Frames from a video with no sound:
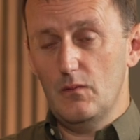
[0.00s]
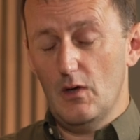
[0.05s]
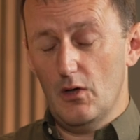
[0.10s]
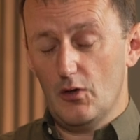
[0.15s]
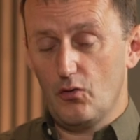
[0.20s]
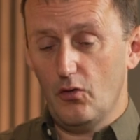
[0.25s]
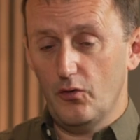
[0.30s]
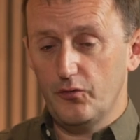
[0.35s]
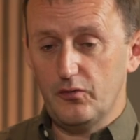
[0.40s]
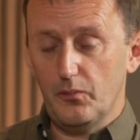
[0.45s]

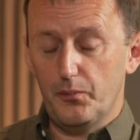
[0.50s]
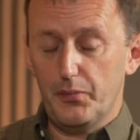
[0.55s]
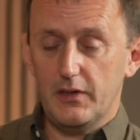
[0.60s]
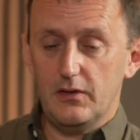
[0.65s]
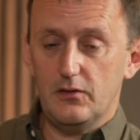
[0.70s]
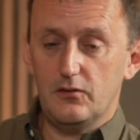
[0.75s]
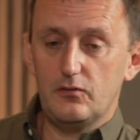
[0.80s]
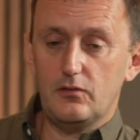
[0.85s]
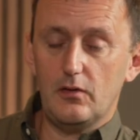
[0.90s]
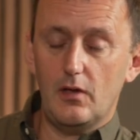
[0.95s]
across the
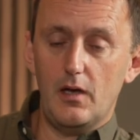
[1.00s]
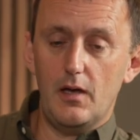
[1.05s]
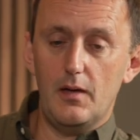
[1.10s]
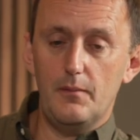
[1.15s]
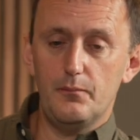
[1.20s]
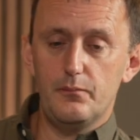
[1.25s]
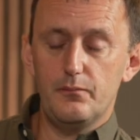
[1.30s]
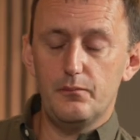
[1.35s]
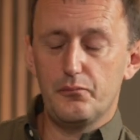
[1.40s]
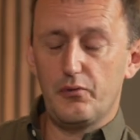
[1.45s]
piece,
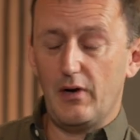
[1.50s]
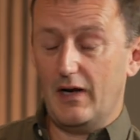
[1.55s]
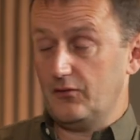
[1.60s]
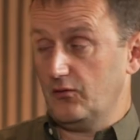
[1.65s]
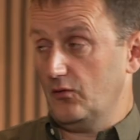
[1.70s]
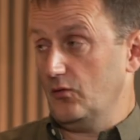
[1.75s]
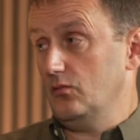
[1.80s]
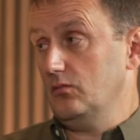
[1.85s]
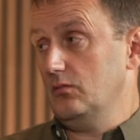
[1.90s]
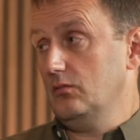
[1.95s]

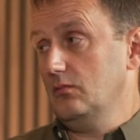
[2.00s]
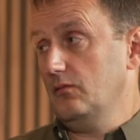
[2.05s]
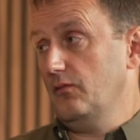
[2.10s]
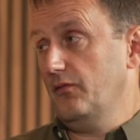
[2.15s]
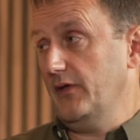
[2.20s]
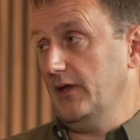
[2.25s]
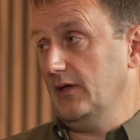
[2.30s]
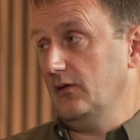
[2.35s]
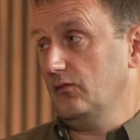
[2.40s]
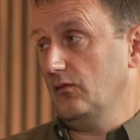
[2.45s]
practical
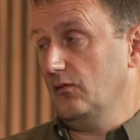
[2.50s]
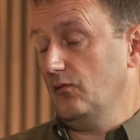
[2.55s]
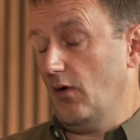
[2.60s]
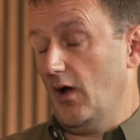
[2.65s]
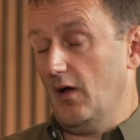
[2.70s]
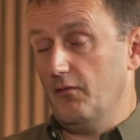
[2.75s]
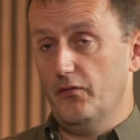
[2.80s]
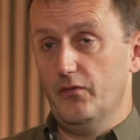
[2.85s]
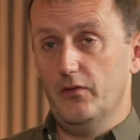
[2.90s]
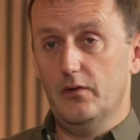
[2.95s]
things,
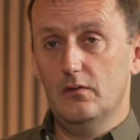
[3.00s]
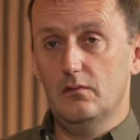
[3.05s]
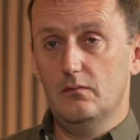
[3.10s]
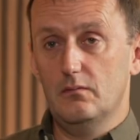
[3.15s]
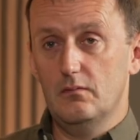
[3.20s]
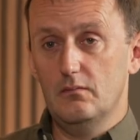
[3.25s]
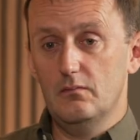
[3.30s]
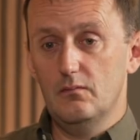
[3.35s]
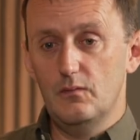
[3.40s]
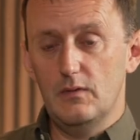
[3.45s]
rather than
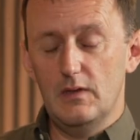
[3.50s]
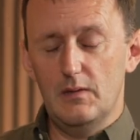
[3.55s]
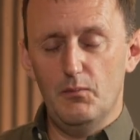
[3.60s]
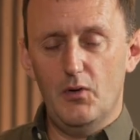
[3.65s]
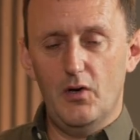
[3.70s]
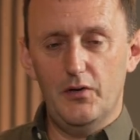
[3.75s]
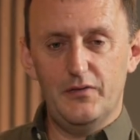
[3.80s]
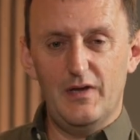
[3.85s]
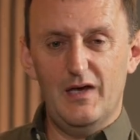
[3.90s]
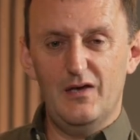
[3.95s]
in
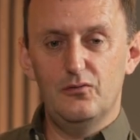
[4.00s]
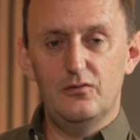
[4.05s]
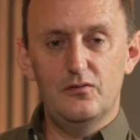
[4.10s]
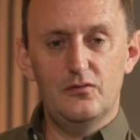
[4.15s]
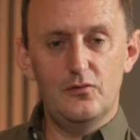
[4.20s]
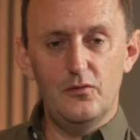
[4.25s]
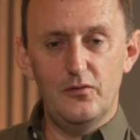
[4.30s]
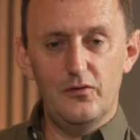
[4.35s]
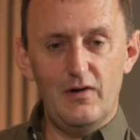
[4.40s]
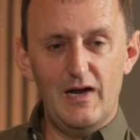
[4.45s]
my day it was just
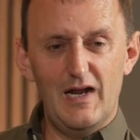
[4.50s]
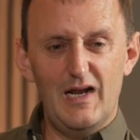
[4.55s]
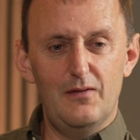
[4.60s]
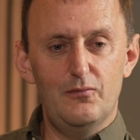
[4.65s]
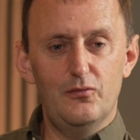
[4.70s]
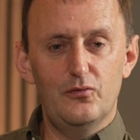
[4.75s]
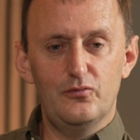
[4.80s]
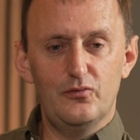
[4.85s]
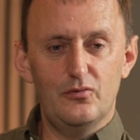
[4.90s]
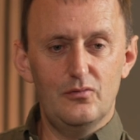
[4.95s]
do your
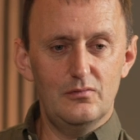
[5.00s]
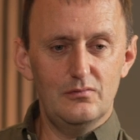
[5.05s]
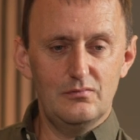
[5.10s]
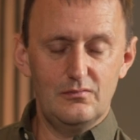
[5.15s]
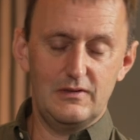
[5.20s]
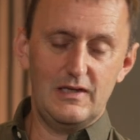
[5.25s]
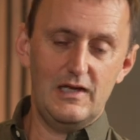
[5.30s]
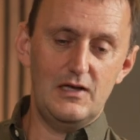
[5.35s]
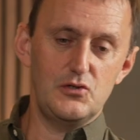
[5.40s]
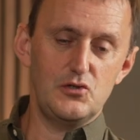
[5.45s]
A-levels or
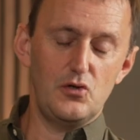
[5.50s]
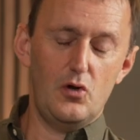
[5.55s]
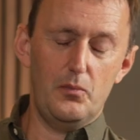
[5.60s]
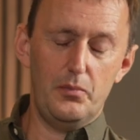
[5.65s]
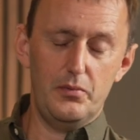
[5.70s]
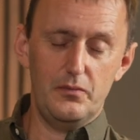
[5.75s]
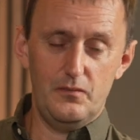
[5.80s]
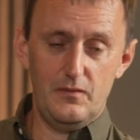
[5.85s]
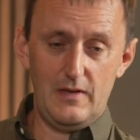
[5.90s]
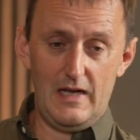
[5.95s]
get a job.
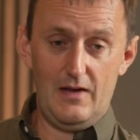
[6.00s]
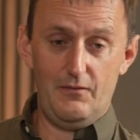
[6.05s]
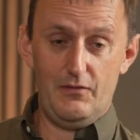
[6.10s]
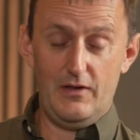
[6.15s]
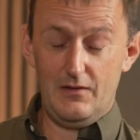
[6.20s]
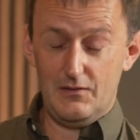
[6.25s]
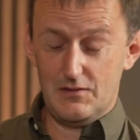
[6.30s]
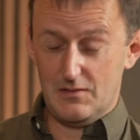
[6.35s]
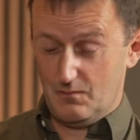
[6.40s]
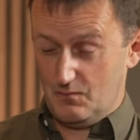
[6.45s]
Now
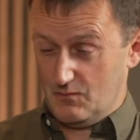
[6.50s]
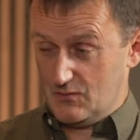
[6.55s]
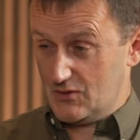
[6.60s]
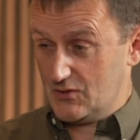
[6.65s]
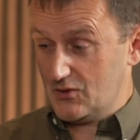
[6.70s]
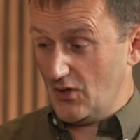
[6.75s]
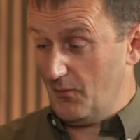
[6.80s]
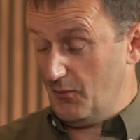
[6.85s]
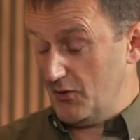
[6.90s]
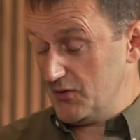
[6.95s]
there's
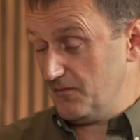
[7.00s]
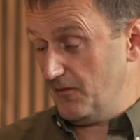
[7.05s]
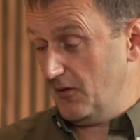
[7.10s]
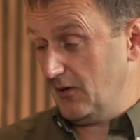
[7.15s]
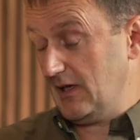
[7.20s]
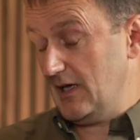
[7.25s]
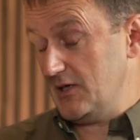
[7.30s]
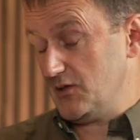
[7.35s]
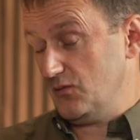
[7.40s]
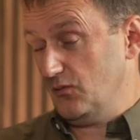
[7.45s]
so much
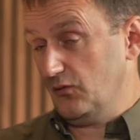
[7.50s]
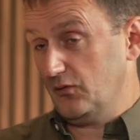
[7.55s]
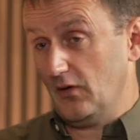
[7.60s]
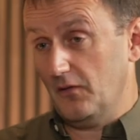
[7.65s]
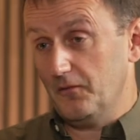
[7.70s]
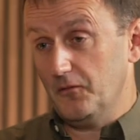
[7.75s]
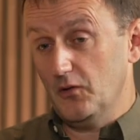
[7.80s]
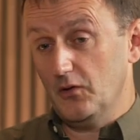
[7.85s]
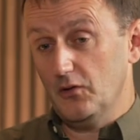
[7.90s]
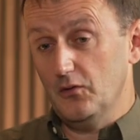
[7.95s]
vocational stuff
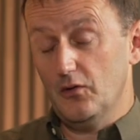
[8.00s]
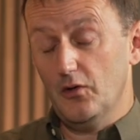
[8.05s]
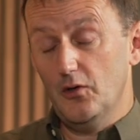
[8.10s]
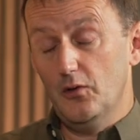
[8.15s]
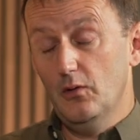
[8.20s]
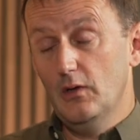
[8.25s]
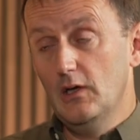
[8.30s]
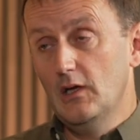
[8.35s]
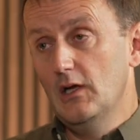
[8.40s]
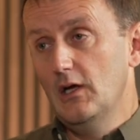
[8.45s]
you can
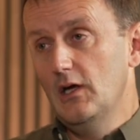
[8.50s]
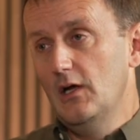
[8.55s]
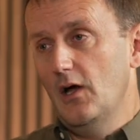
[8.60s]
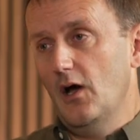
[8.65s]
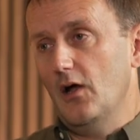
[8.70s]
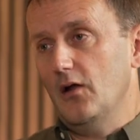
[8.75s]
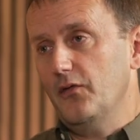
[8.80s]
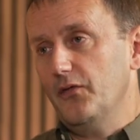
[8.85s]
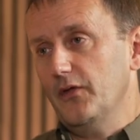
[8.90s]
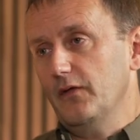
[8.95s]
do,
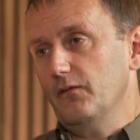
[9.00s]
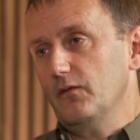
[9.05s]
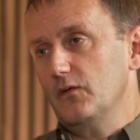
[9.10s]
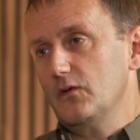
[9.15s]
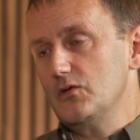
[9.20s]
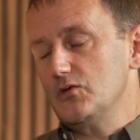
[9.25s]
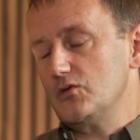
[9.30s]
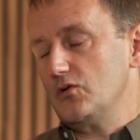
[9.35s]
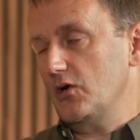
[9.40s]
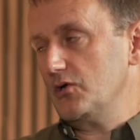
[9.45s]
and I think
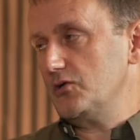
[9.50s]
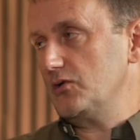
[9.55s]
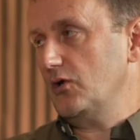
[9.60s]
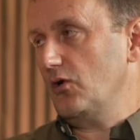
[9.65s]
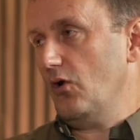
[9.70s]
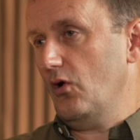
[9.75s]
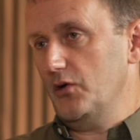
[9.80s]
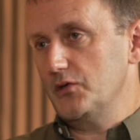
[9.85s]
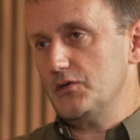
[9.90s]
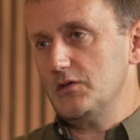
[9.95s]
construction
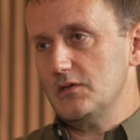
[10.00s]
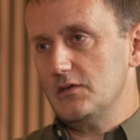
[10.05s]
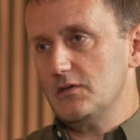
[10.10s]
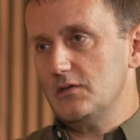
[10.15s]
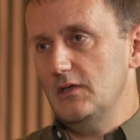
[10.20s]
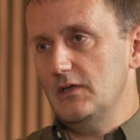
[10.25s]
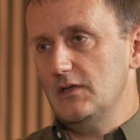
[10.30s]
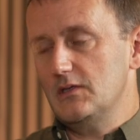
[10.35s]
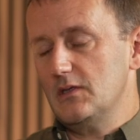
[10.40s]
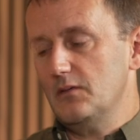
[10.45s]
colleges
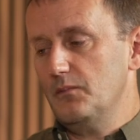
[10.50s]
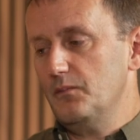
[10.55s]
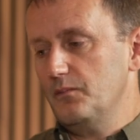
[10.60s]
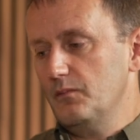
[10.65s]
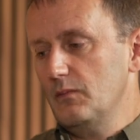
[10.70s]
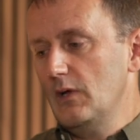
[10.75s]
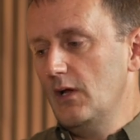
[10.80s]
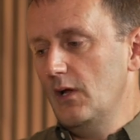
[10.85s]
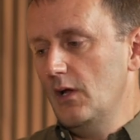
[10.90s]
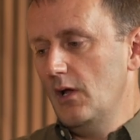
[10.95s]
need to
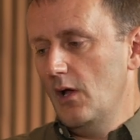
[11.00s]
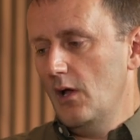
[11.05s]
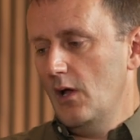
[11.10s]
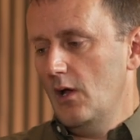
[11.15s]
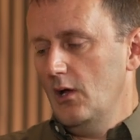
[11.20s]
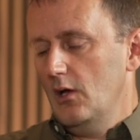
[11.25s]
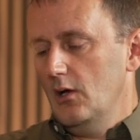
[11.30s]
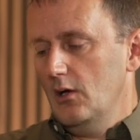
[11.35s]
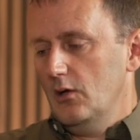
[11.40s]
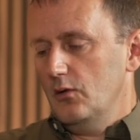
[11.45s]

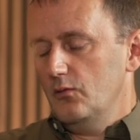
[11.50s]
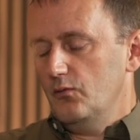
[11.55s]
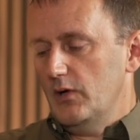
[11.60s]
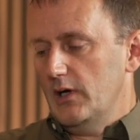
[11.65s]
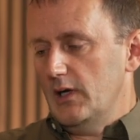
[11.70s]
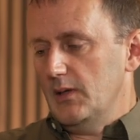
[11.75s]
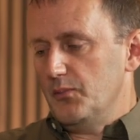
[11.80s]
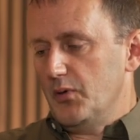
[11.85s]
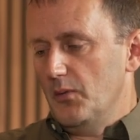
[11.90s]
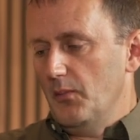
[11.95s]

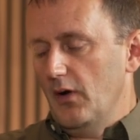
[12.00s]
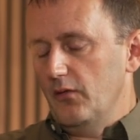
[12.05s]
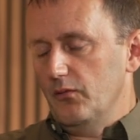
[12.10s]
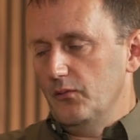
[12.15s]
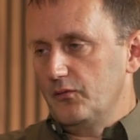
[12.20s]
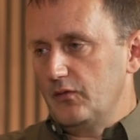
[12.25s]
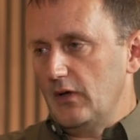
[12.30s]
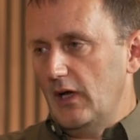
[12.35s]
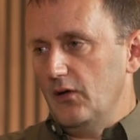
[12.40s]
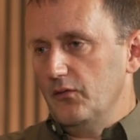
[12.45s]
really promote
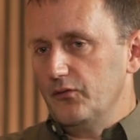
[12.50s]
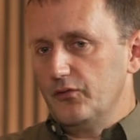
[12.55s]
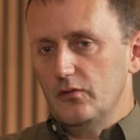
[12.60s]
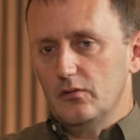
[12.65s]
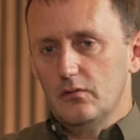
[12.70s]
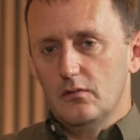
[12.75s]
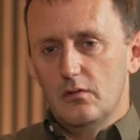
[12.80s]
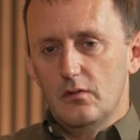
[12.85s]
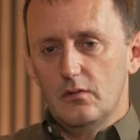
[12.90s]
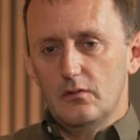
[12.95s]
themselves
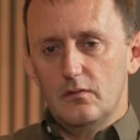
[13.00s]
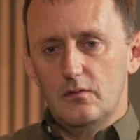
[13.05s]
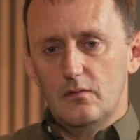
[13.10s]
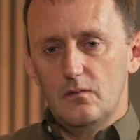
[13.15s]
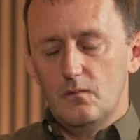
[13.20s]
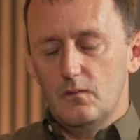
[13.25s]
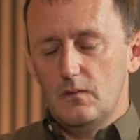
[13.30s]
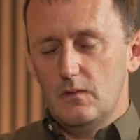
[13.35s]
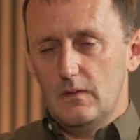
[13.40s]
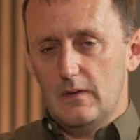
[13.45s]
and
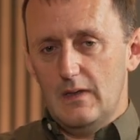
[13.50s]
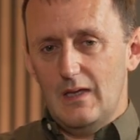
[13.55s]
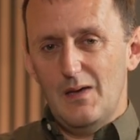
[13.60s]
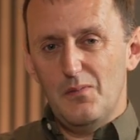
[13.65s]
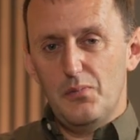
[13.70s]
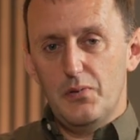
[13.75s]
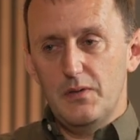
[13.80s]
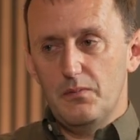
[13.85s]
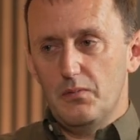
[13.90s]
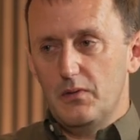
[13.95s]

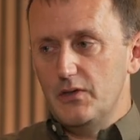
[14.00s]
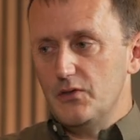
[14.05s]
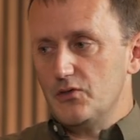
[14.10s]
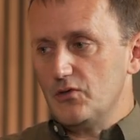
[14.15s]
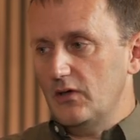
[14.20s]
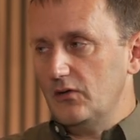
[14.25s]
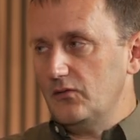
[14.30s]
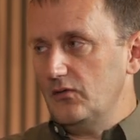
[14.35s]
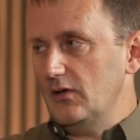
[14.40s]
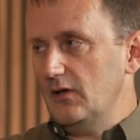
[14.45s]
get people
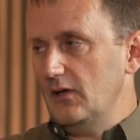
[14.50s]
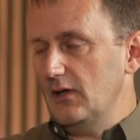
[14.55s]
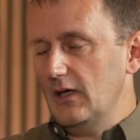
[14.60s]
interested and